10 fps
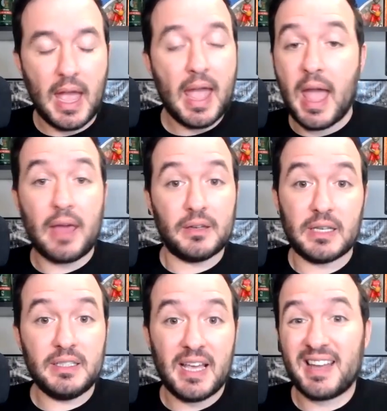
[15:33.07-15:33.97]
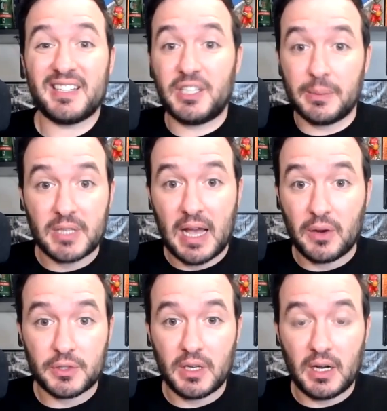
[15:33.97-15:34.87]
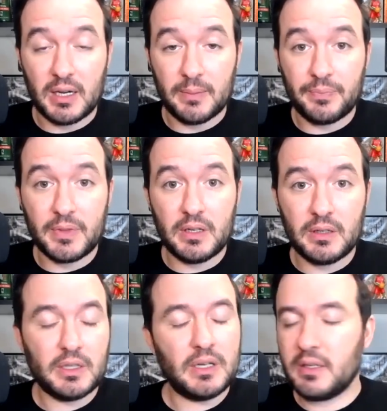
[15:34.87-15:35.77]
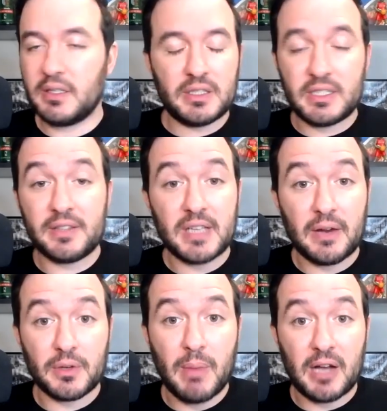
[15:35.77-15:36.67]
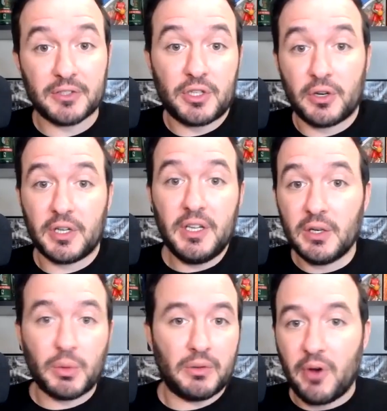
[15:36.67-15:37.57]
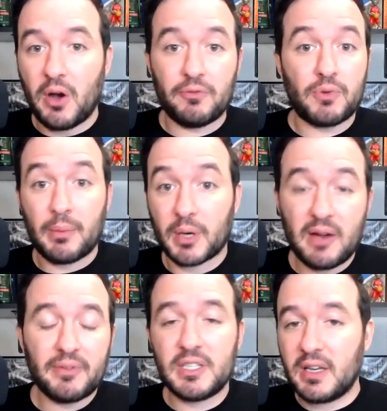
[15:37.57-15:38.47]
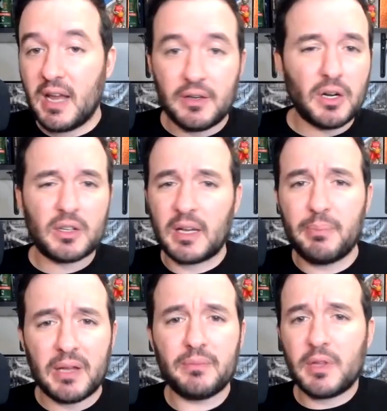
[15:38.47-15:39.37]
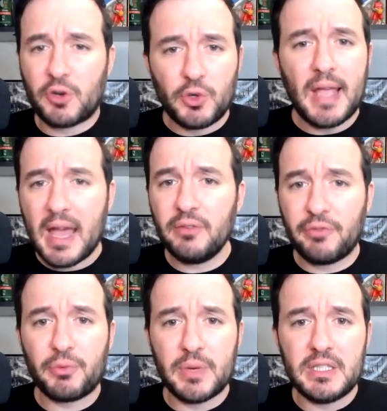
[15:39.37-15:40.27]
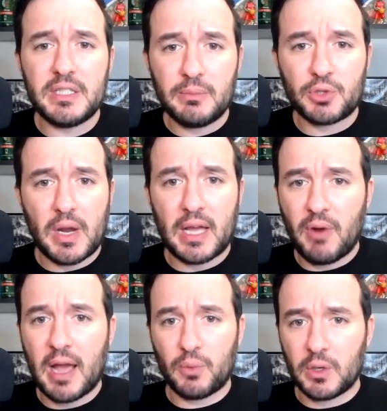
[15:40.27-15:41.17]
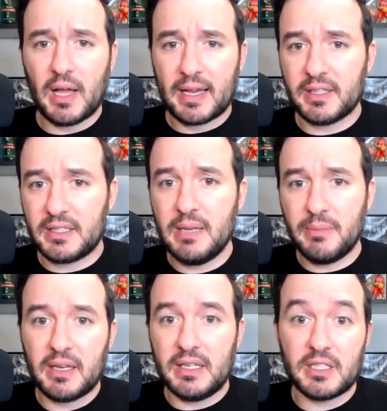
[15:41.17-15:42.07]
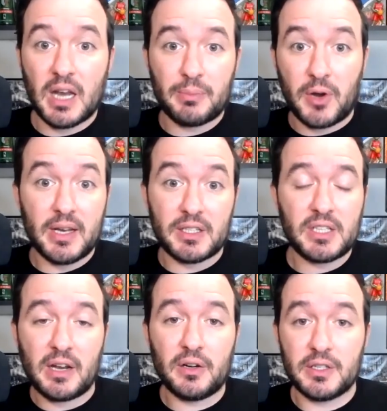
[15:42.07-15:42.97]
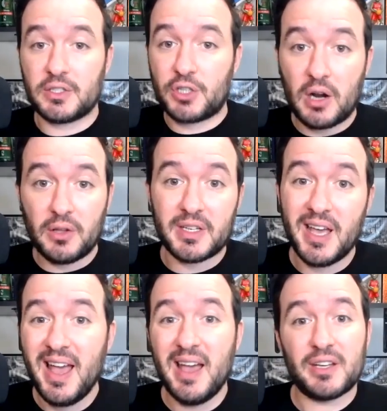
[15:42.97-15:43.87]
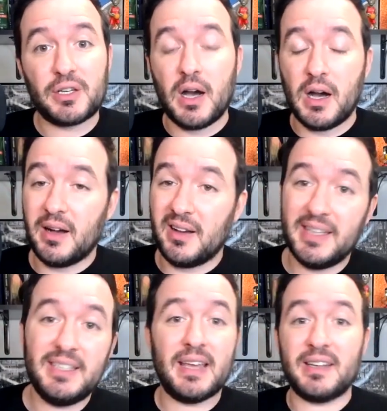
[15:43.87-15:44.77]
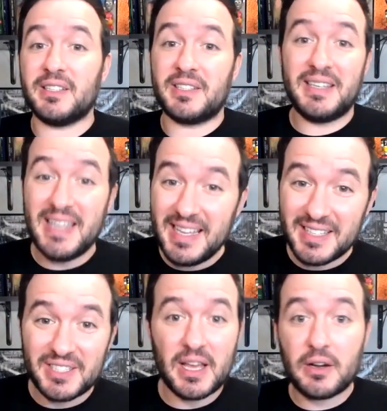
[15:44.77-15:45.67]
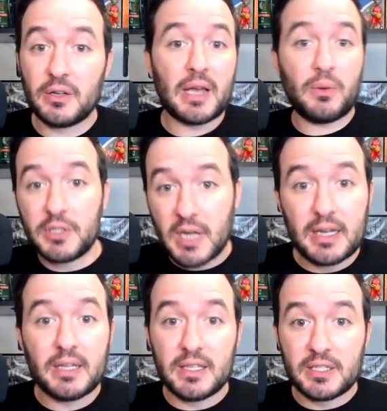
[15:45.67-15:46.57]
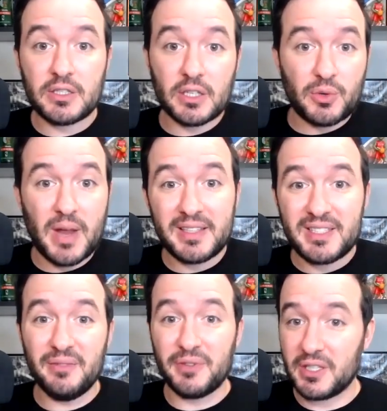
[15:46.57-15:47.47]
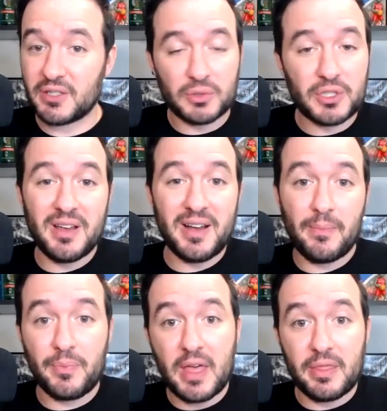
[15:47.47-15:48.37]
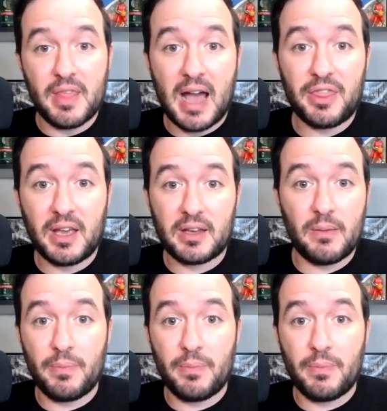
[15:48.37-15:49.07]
and Indiana ships out, sends out Miles Turner here, would involve Robert Covington and Nurk, like, but creative three-team trade, right? We're like, the team that needs an upgrade at center is Charlotte. Indiana doesn't need a center. Like, we're talking, this is the creativity. So I think